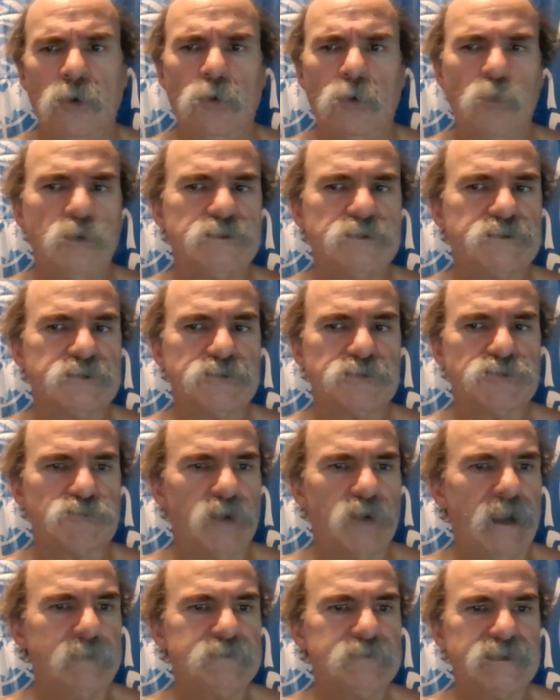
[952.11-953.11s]
which
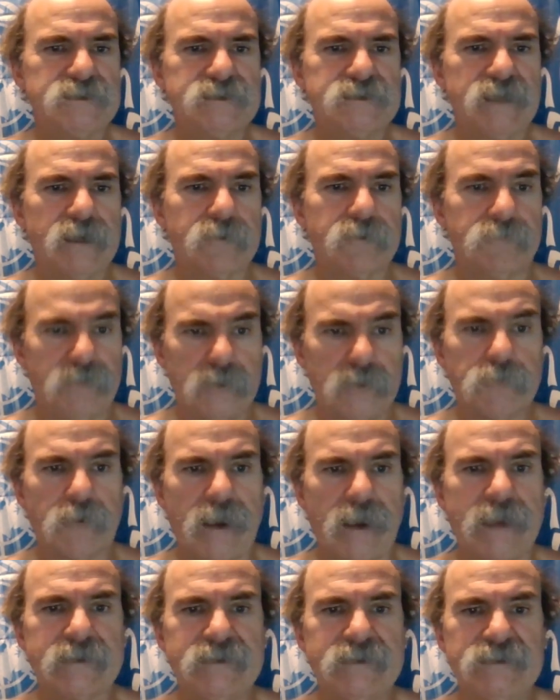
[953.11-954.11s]
describes a set of
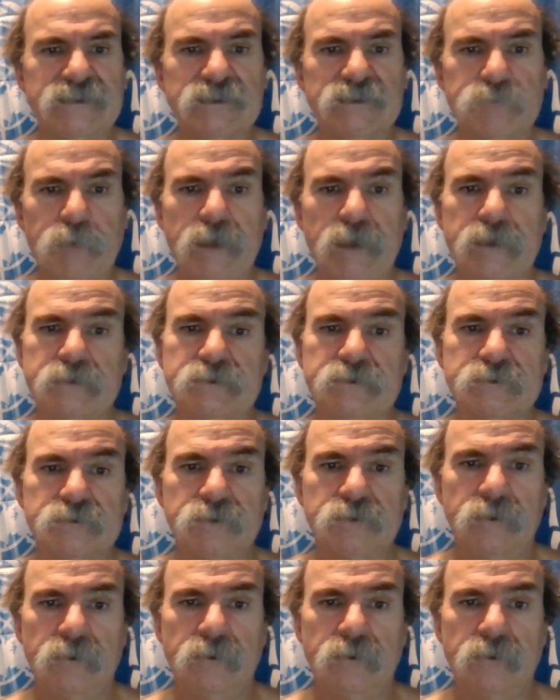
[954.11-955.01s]
interacting spins.